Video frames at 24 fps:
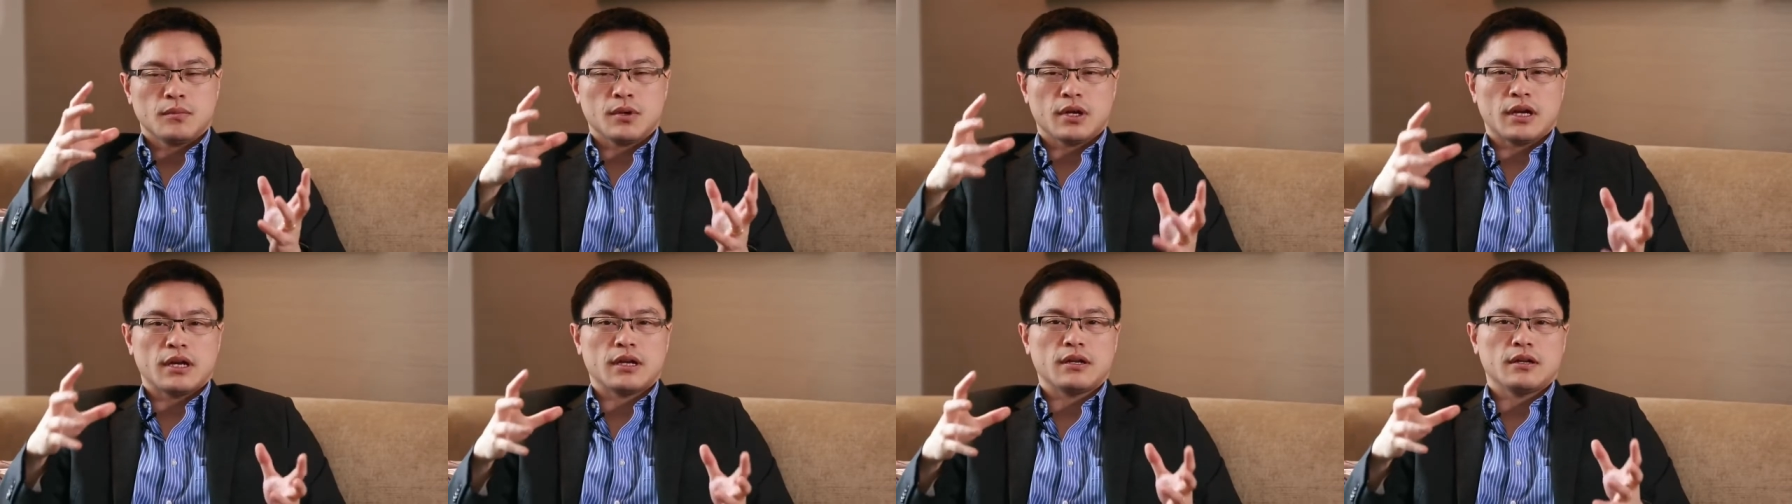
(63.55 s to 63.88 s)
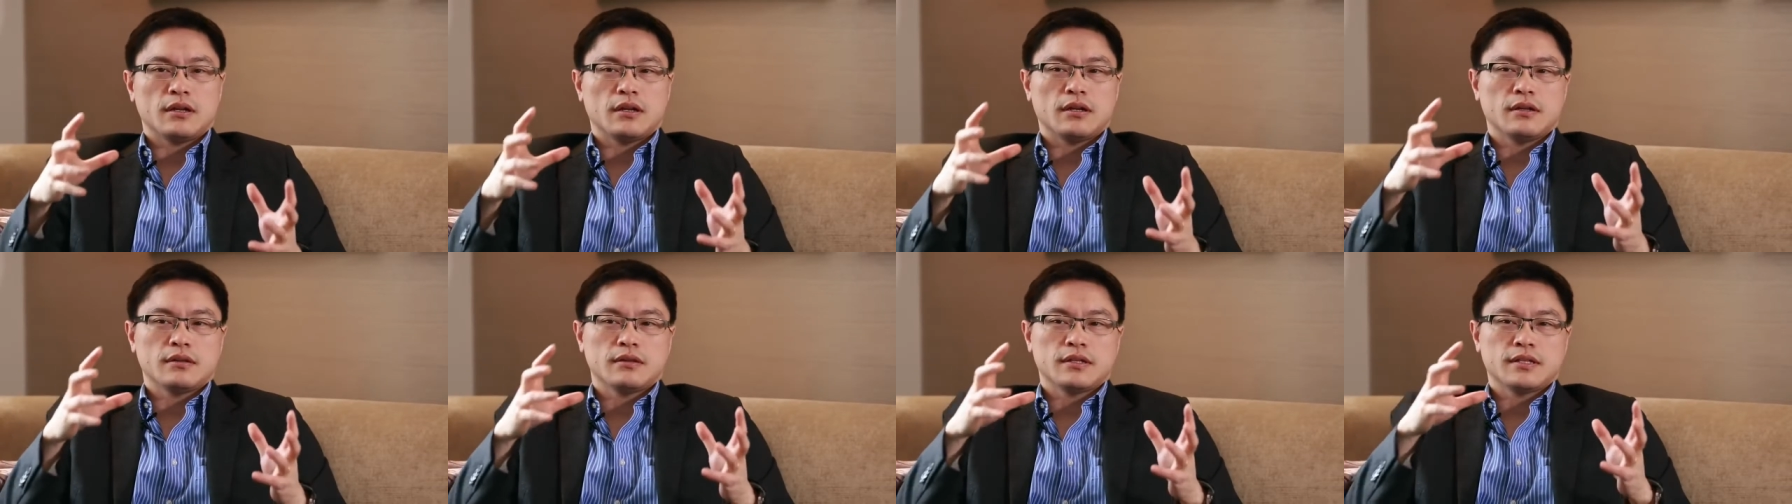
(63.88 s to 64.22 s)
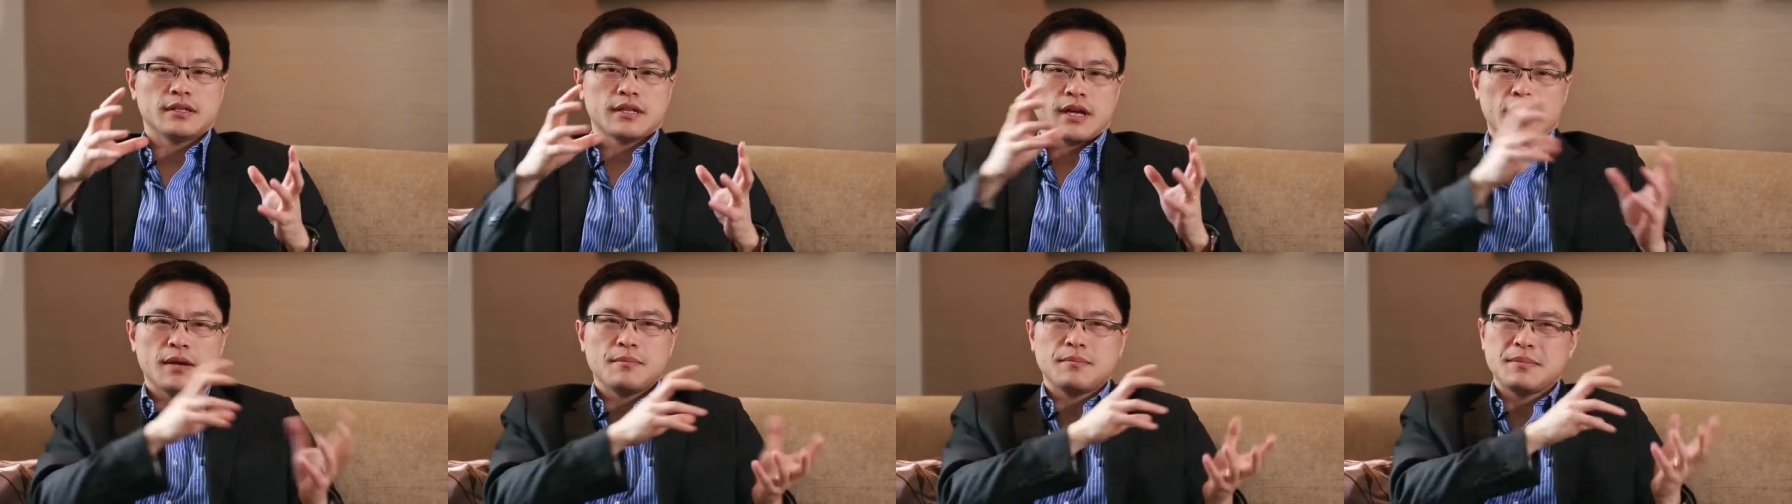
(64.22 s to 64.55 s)
But
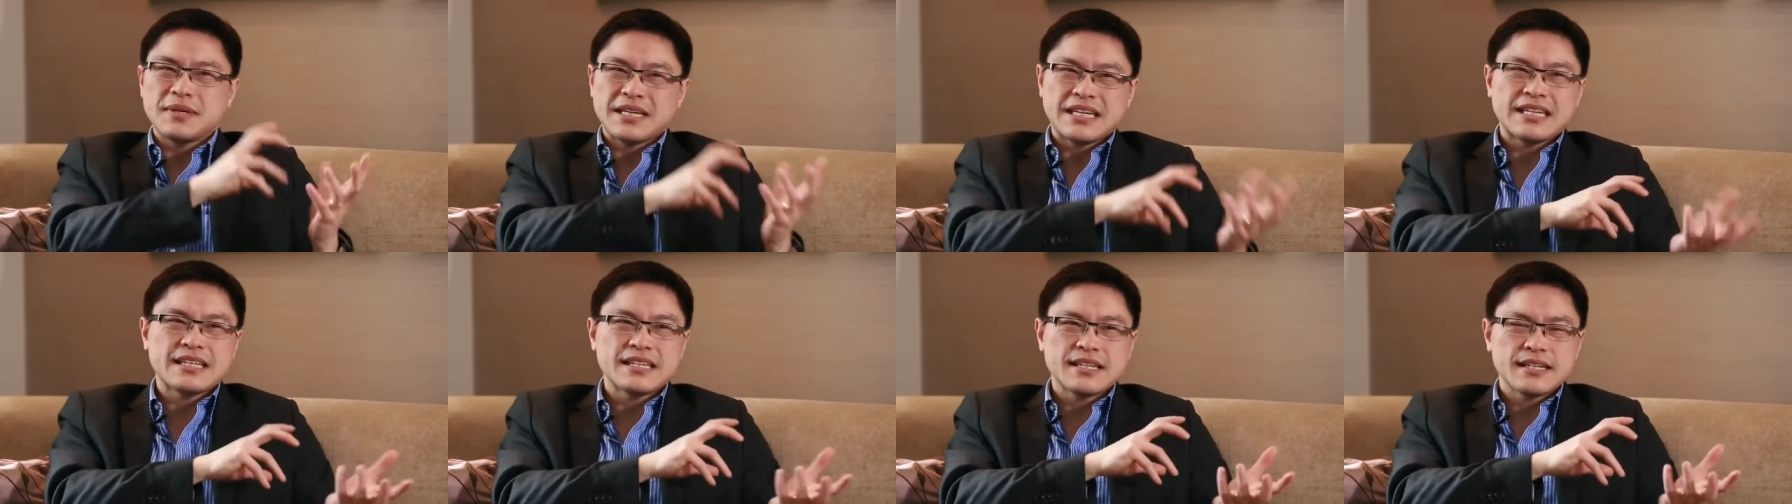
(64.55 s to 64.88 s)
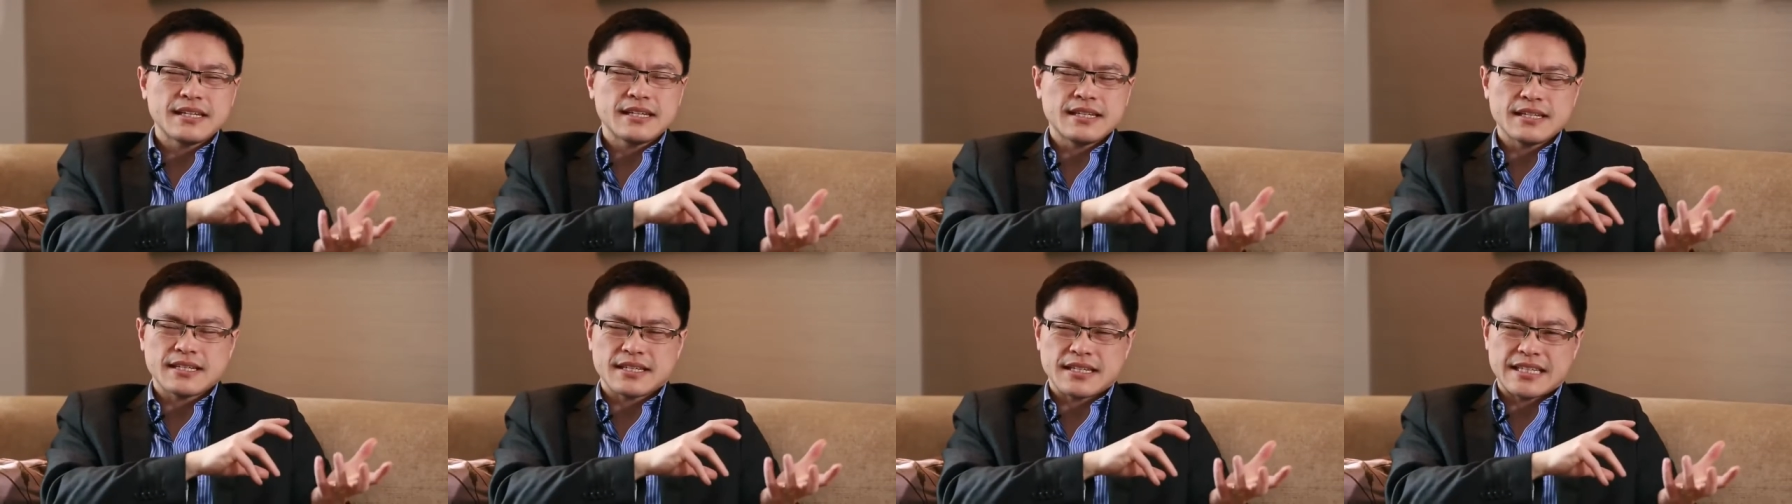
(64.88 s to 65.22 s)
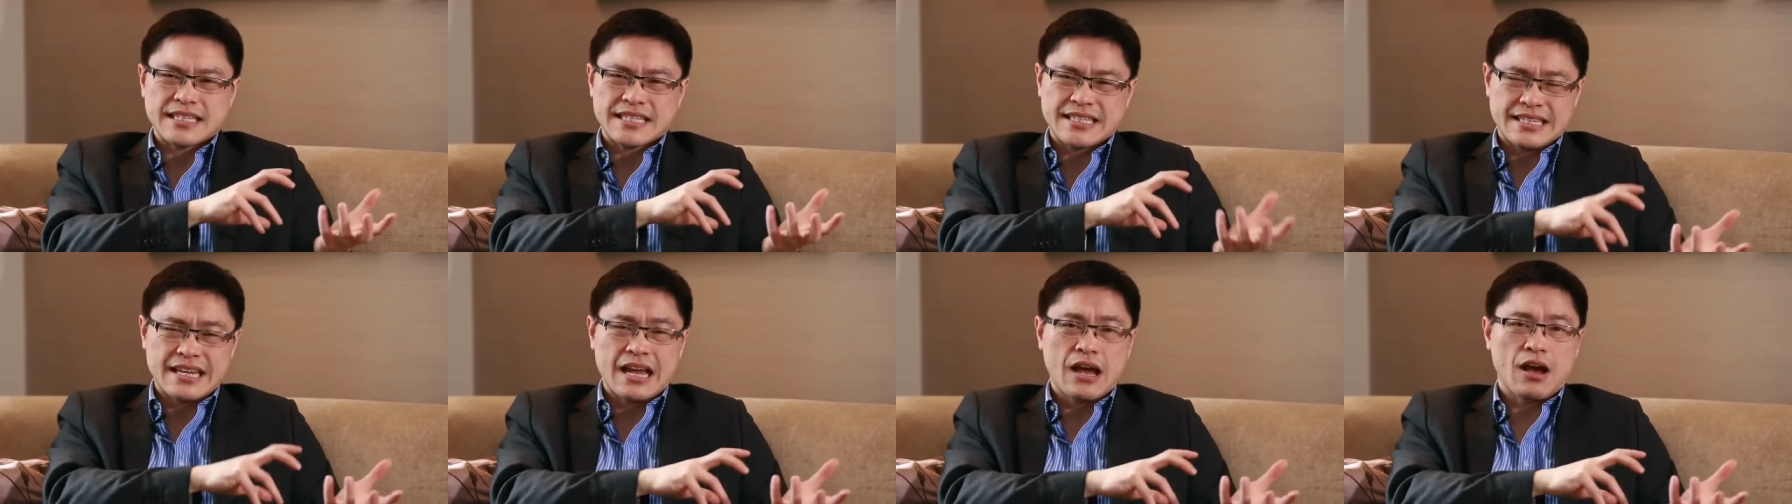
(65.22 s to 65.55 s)
the diabetes
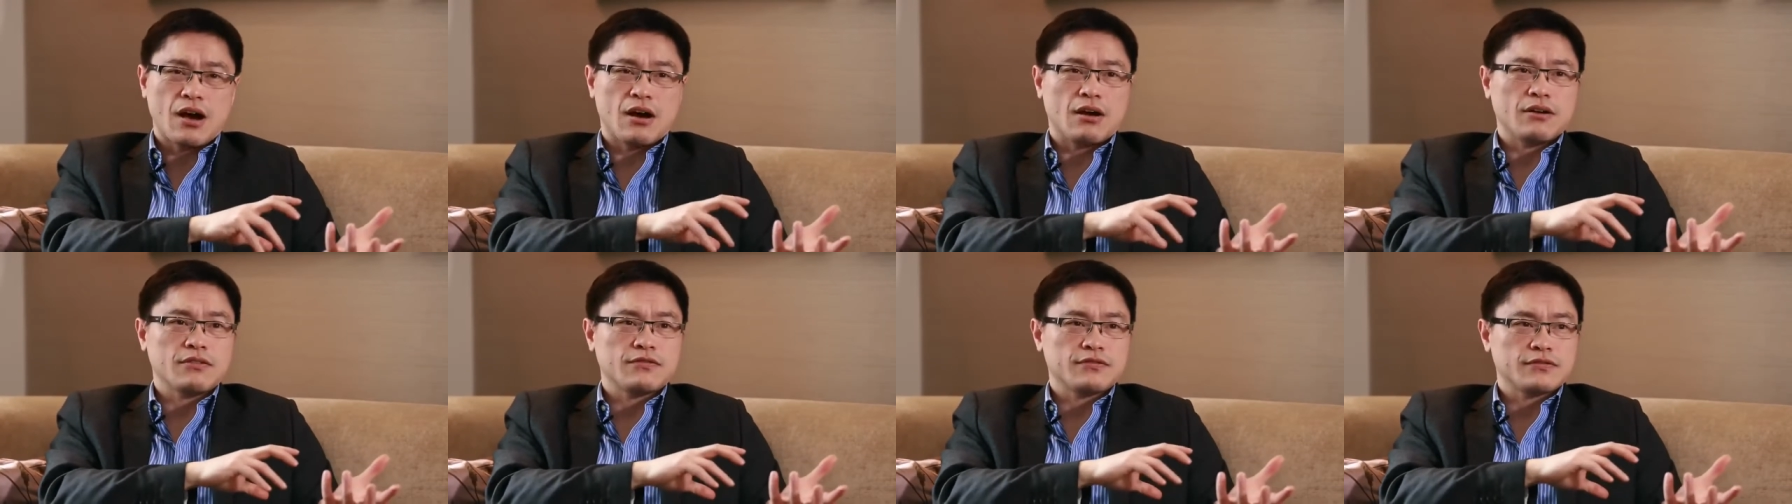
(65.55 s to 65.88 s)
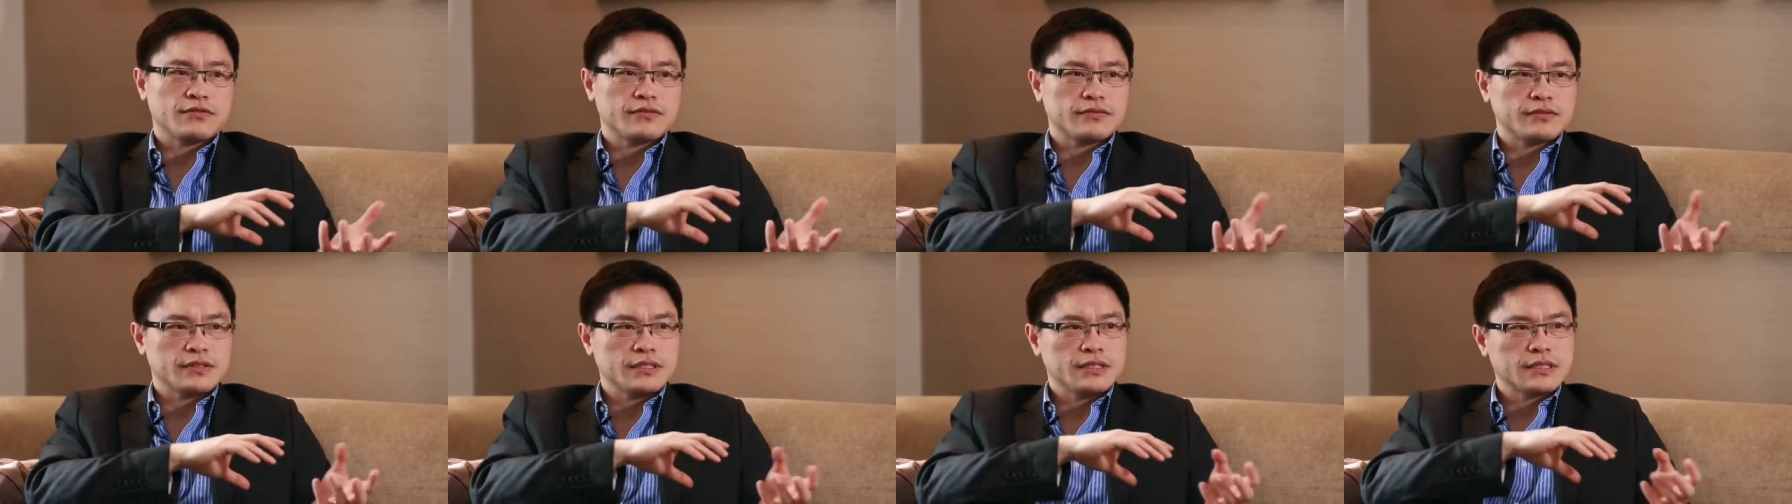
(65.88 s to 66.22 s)
itself